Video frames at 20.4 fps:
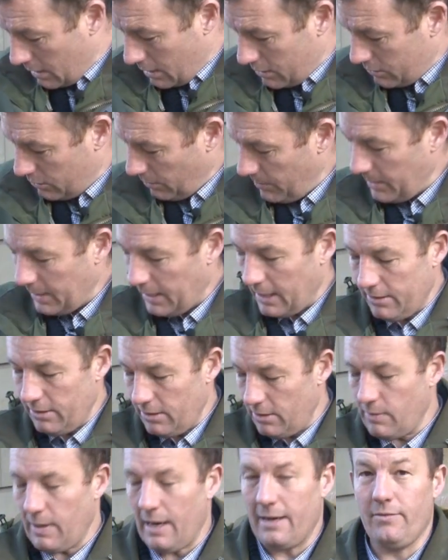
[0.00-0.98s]
Something I
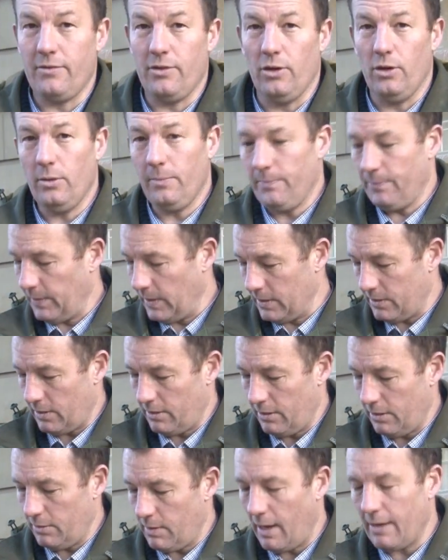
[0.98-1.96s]
do have, though, is I
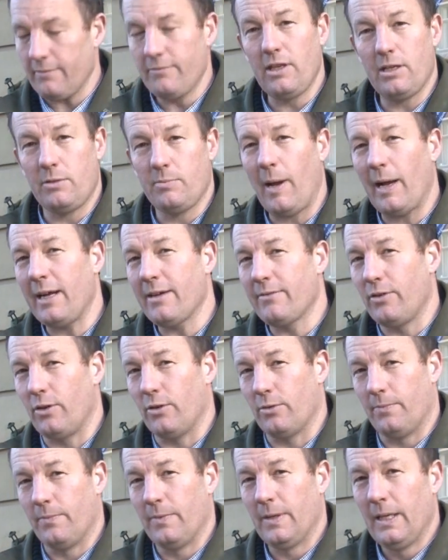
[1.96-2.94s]
do have this
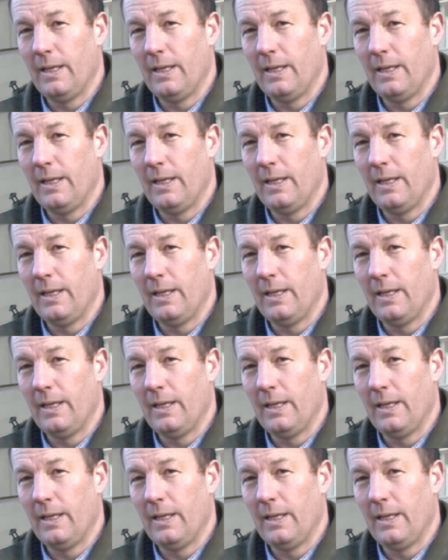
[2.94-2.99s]
megaphone.